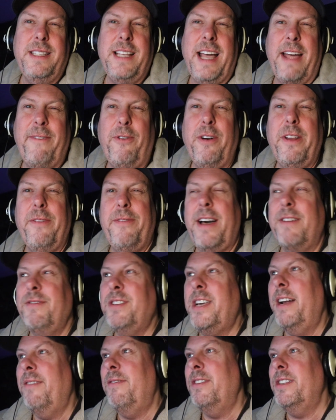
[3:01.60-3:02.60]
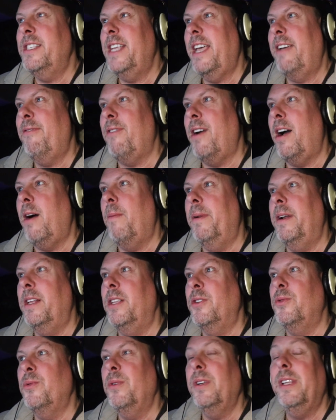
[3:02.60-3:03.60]
9:45 is kind of a safe route, but
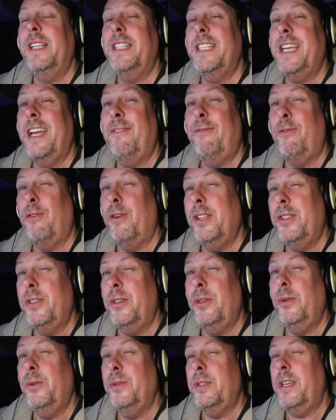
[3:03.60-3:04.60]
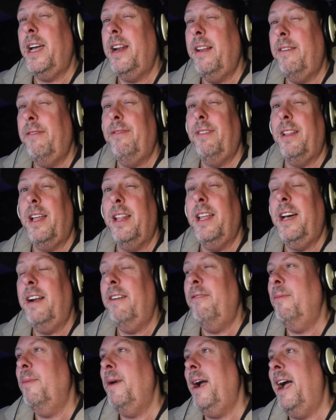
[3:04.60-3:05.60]
it's really 10:42 is kind of a lot
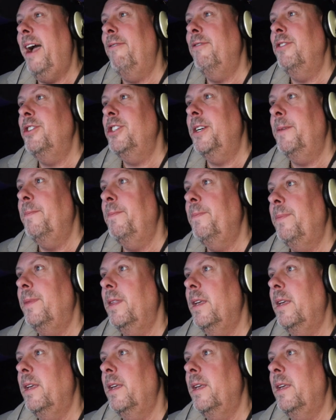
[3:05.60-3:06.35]
of them are averaging.